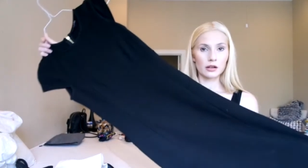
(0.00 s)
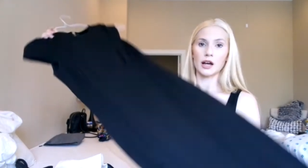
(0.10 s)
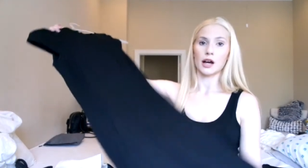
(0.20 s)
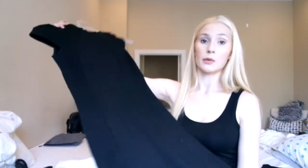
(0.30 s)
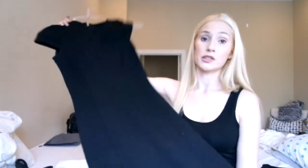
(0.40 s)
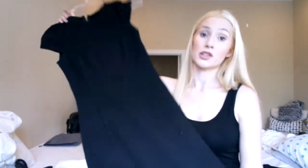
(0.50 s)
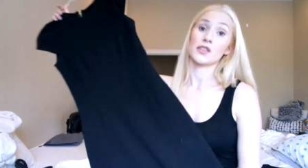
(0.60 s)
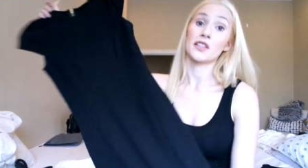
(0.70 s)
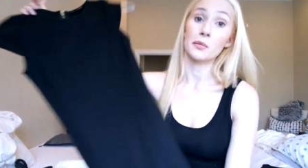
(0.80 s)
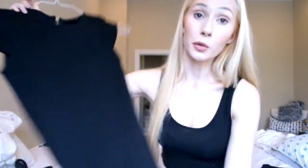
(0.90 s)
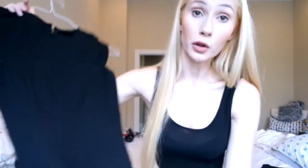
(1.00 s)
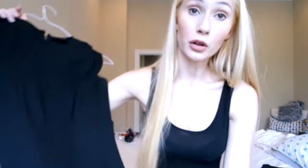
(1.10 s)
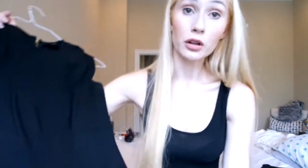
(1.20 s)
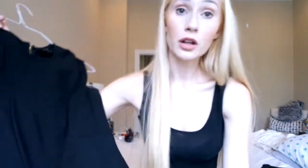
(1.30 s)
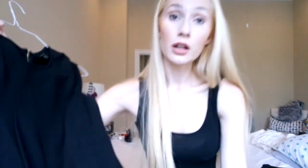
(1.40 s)
It's just a
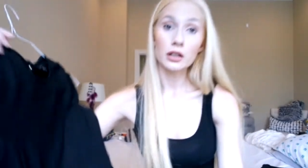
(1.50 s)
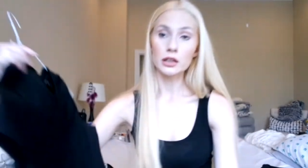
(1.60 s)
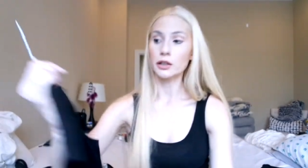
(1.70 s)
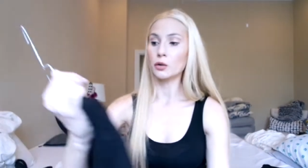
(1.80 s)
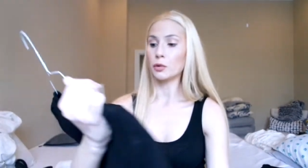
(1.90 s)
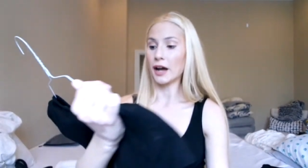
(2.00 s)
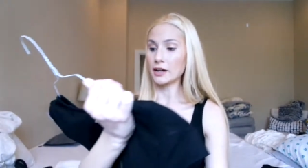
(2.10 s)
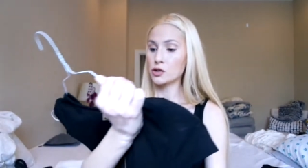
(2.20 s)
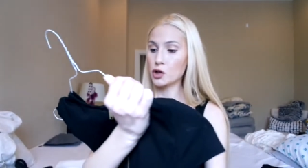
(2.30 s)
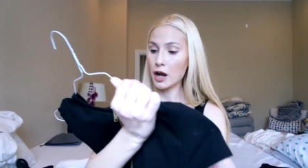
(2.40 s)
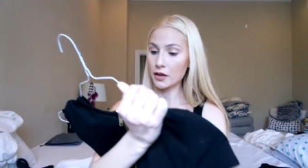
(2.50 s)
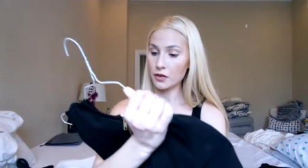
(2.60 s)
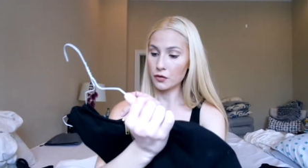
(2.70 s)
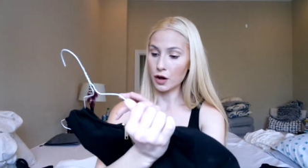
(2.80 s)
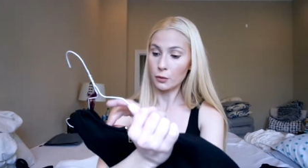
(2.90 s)
simple little black
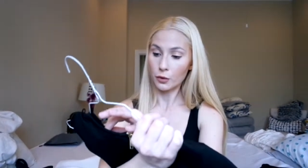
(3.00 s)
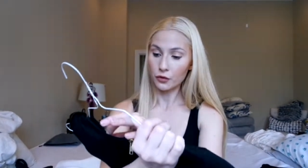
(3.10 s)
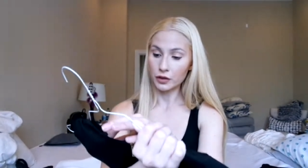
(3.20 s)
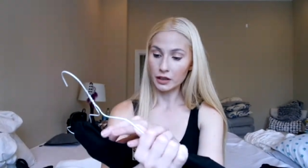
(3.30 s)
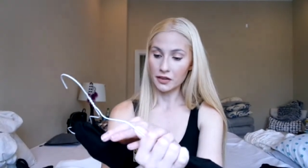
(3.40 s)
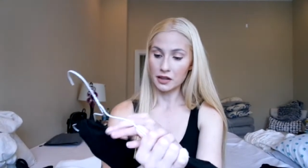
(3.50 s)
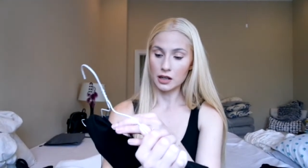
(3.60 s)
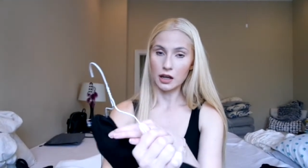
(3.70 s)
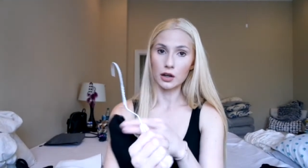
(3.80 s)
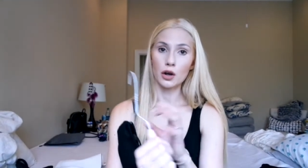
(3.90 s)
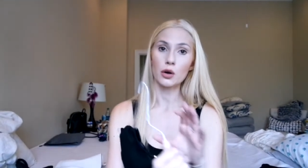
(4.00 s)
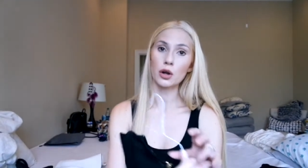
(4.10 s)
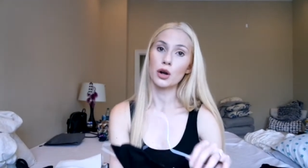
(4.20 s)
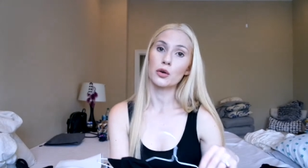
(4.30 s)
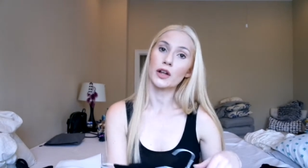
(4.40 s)
dress from Felicity and
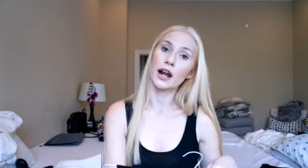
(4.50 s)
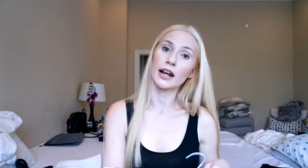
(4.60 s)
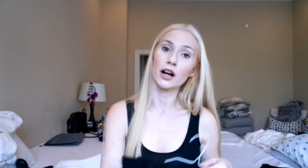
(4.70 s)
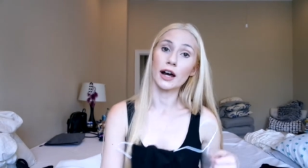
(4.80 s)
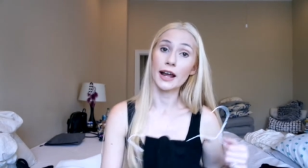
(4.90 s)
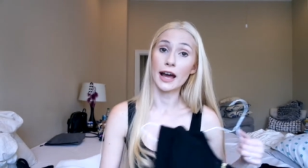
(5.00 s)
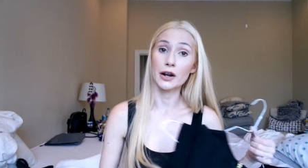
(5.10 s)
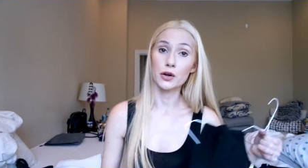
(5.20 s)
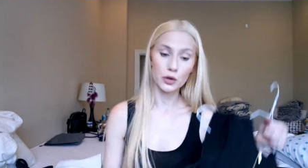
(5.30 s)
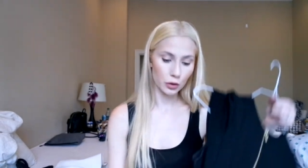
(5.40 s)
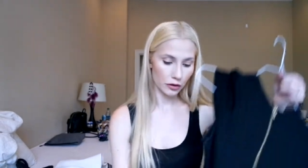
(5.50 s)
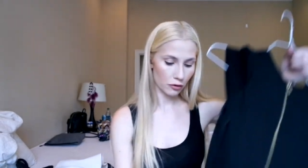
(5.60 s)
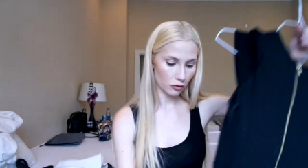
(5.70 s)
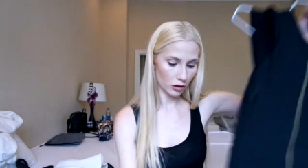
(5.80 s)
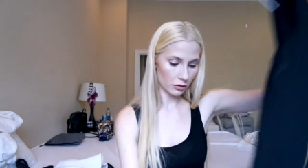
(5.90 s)
Coco that I got at
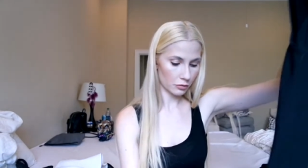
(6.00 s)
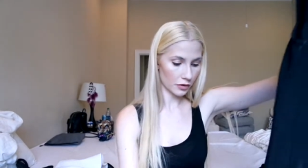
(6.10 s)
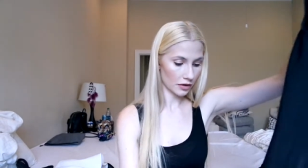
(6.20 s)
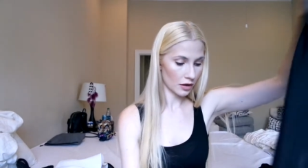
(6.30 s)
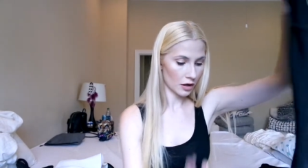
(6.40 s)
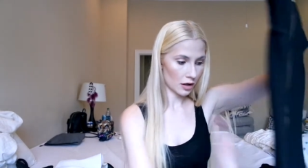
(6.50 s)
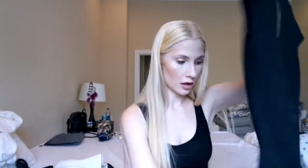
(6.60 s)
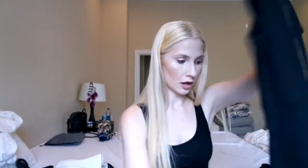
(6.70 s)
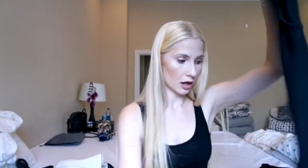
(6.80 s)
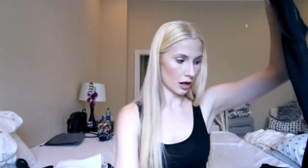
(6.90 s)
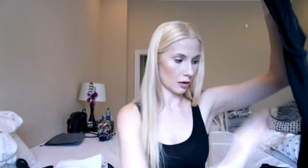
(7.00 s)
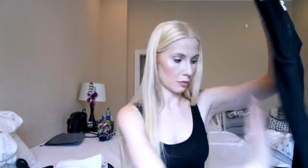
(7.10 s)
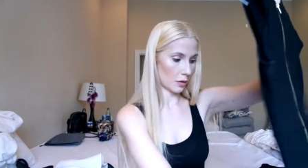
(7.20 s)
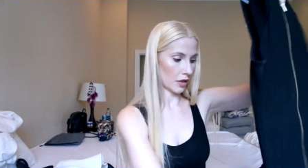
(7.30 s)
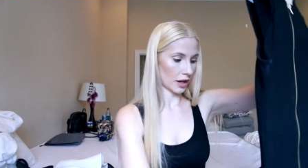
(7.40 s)
Nordstrom's.
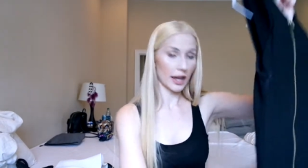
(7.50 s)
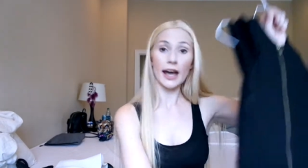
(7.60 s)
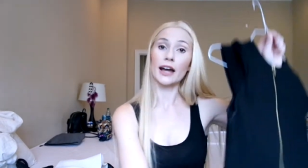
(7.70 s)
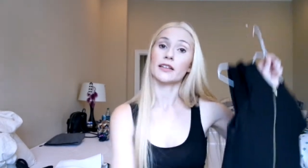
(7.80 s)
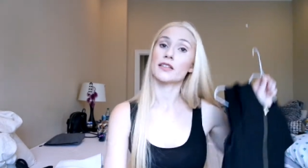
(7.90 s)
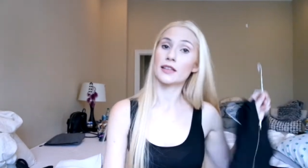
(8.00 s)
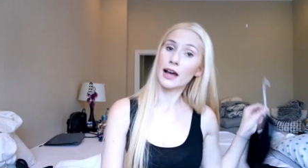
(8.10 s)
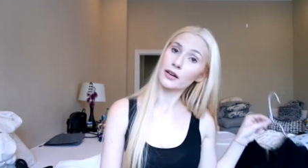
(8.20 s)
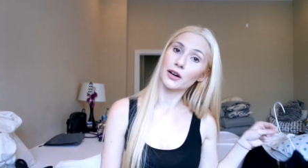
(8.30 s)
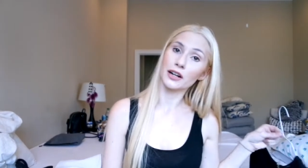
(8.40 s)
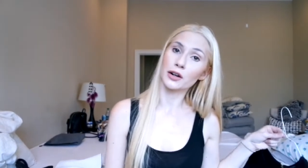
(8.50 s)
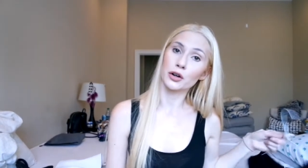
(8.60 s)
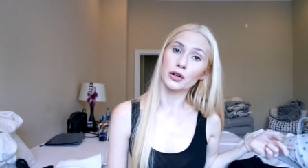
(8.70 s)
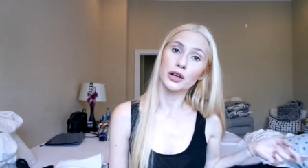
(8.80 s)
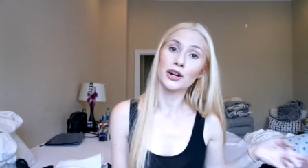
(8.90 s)
The cat sat on it
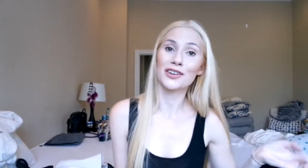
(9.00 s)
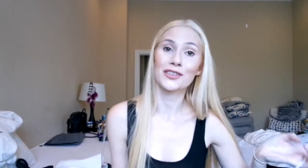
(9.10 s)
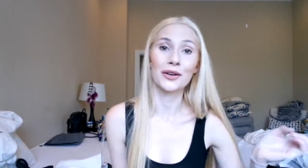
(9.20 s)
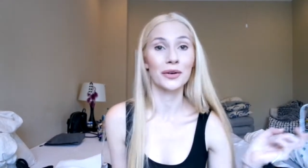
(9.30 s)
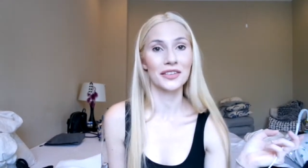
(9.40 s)
earlier, so